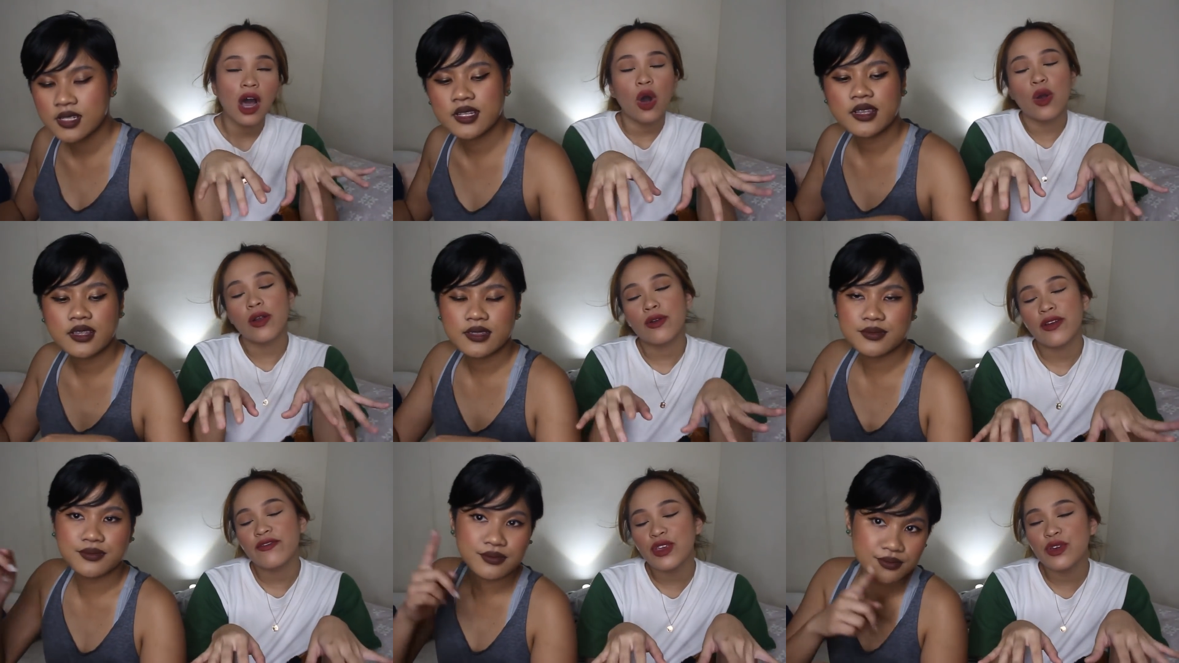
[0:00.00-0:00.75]
Speaker 1: or
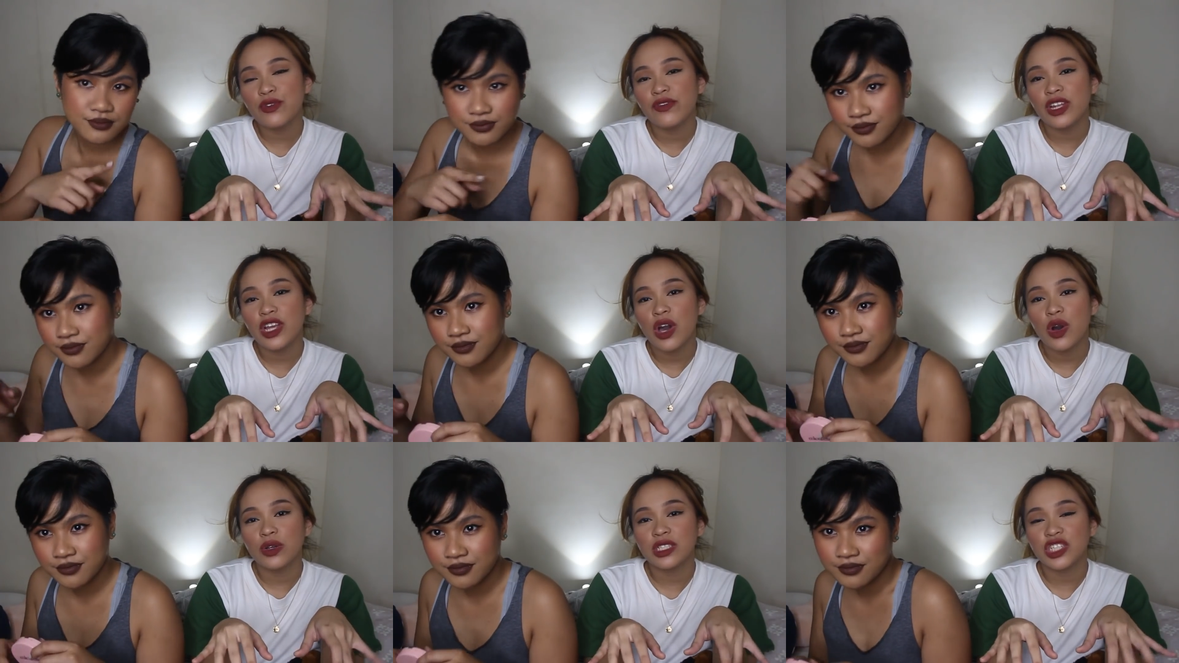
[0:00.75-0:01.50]
review
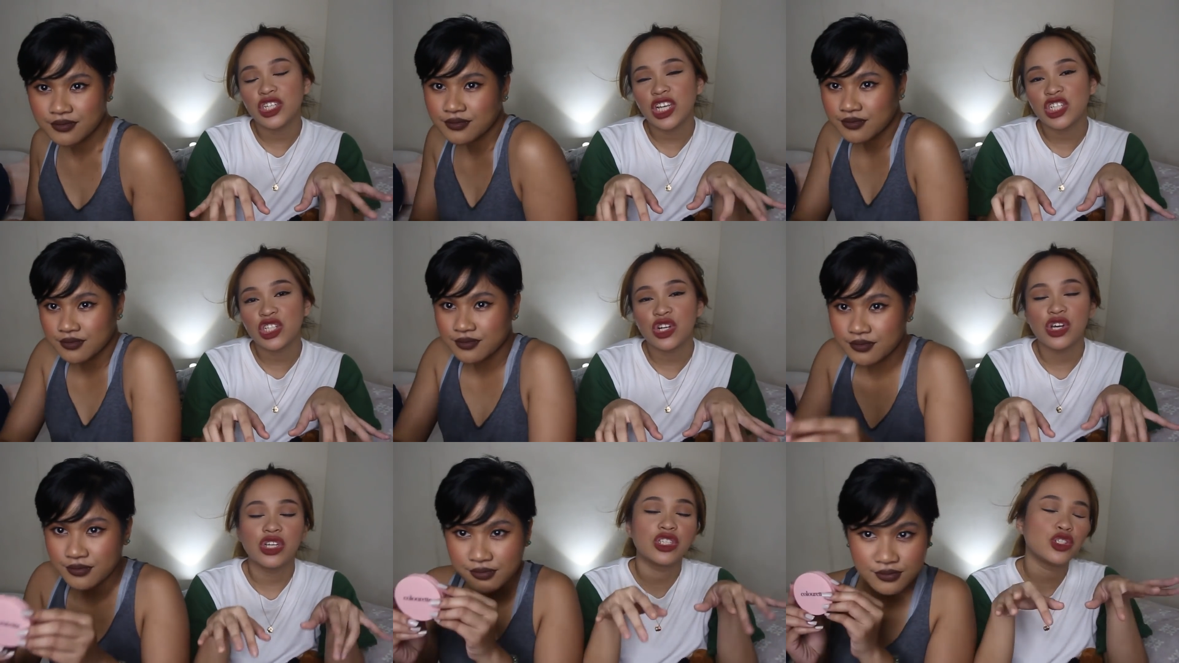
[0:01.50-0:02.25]
video
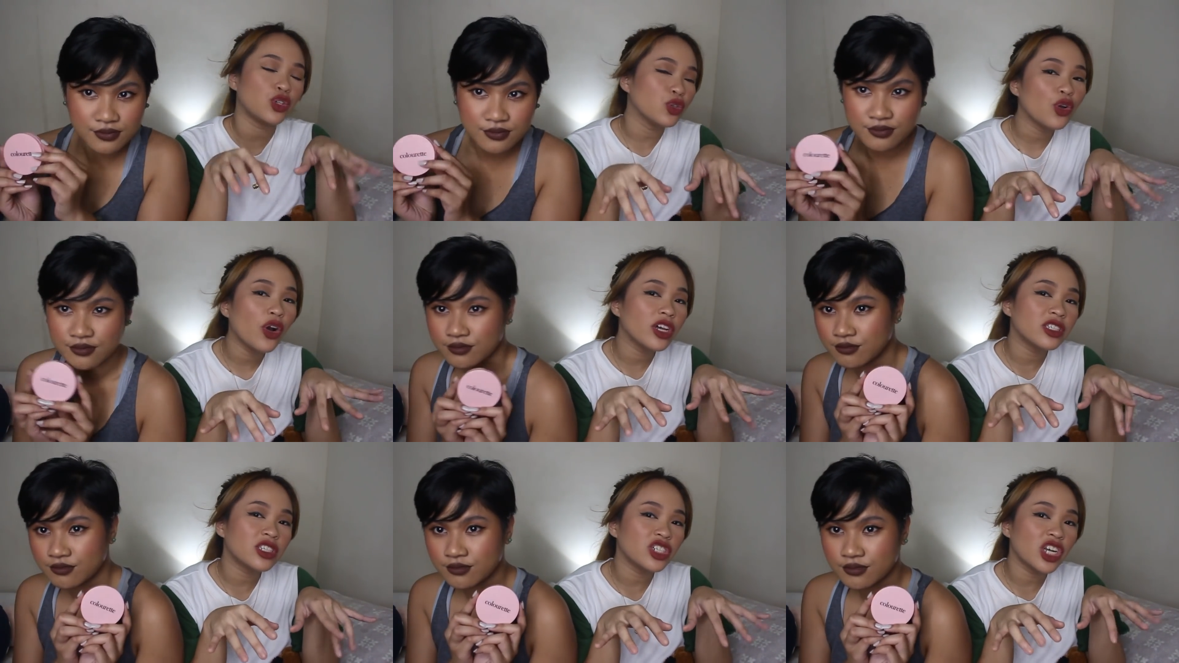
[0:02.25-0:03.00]
suggestions, tutorial
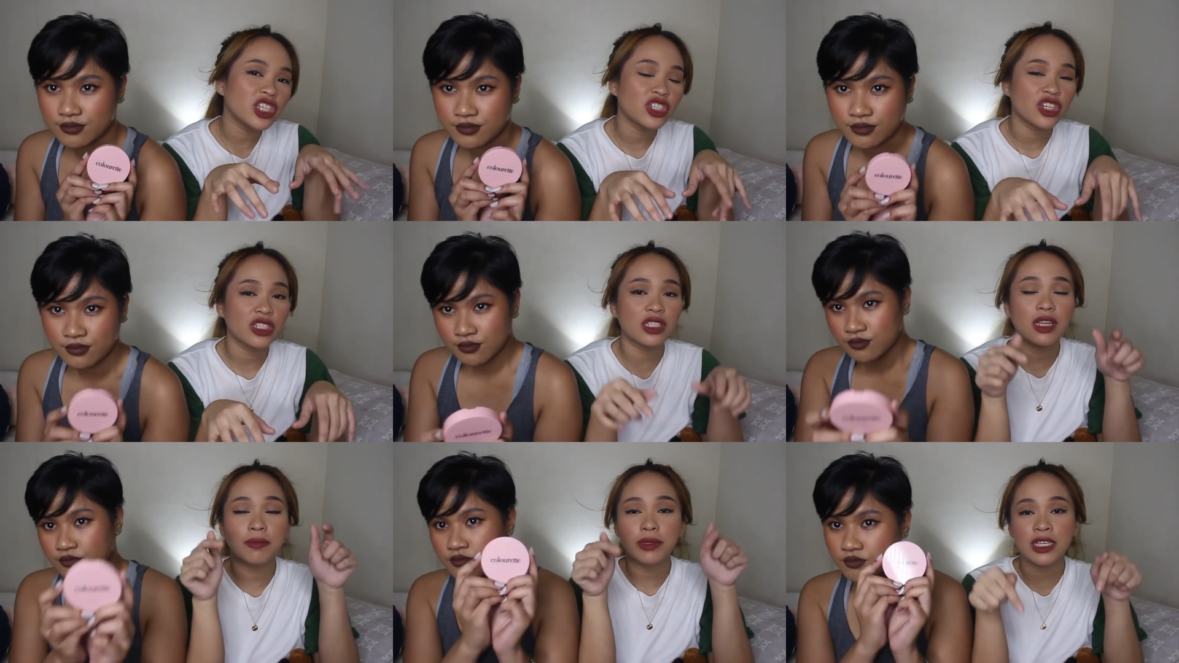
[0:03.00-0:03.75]
suggestions,
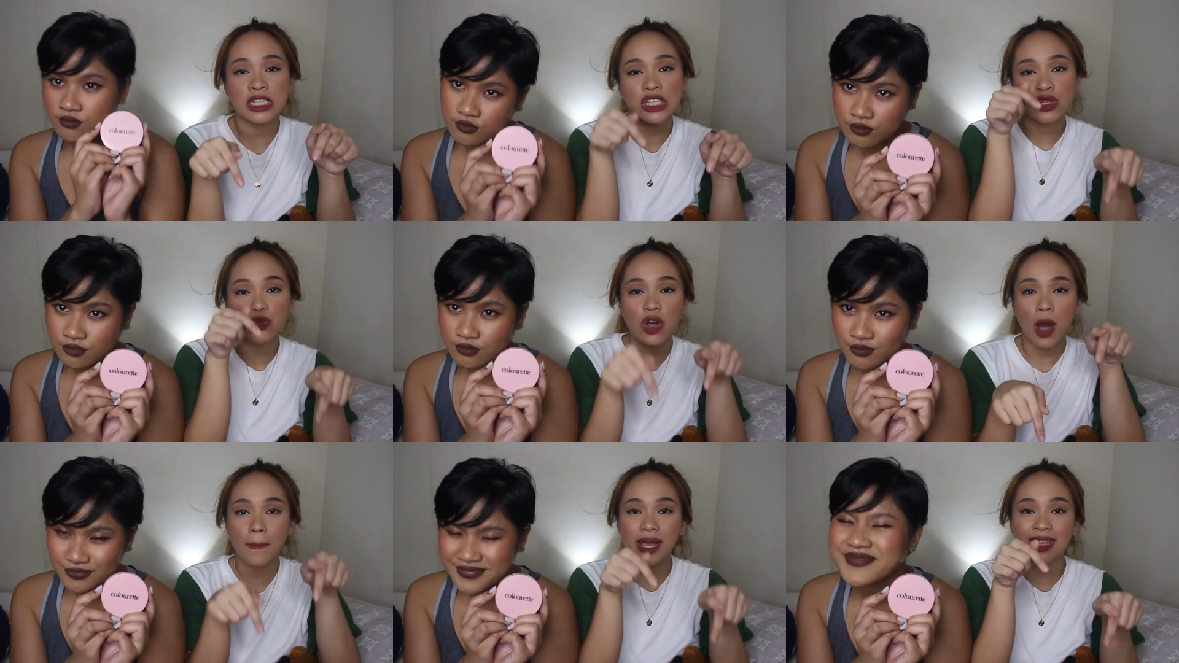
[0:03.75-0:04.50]
then please do
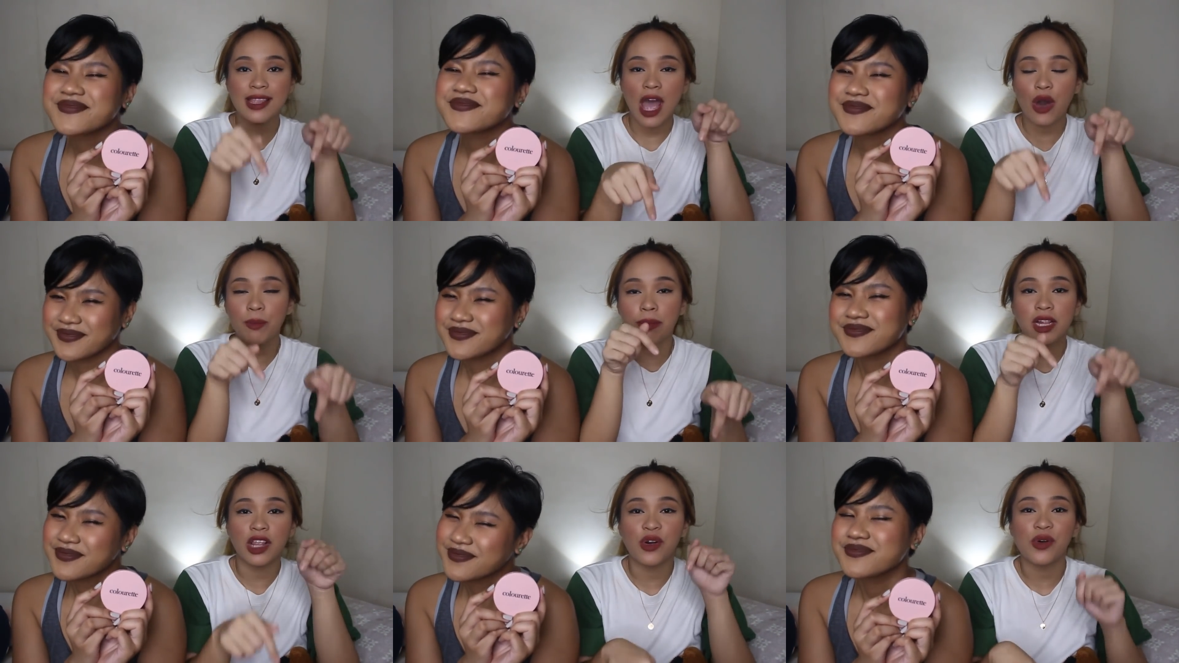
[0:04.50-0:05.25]
comment down
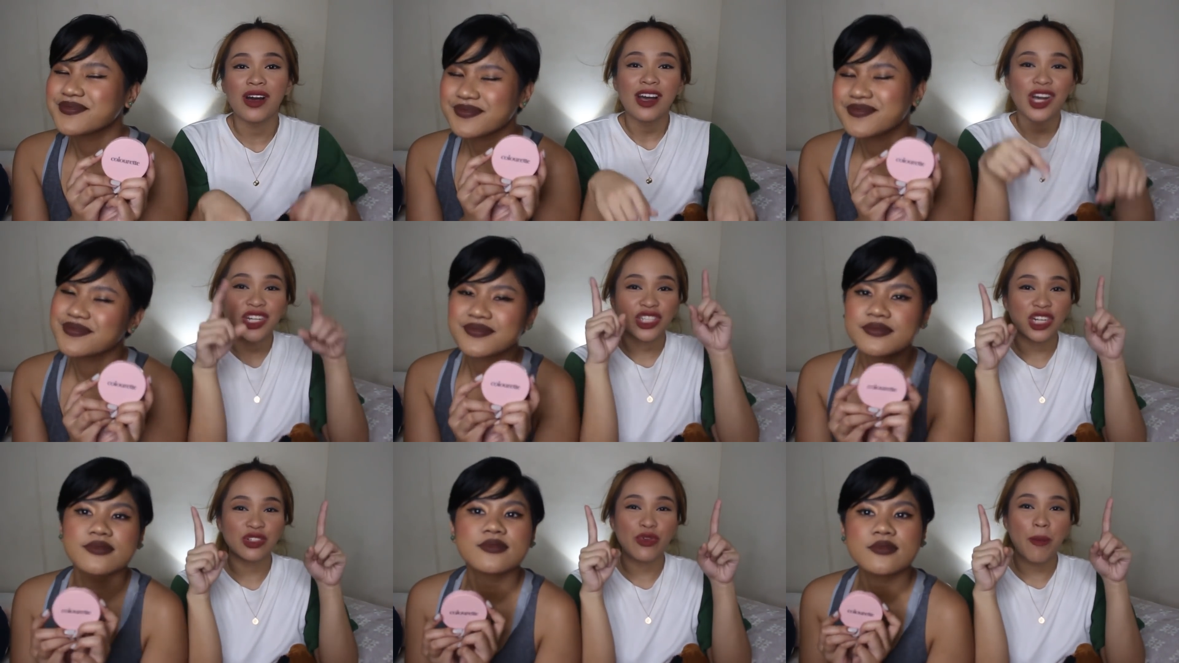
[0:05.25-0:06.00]
below. Just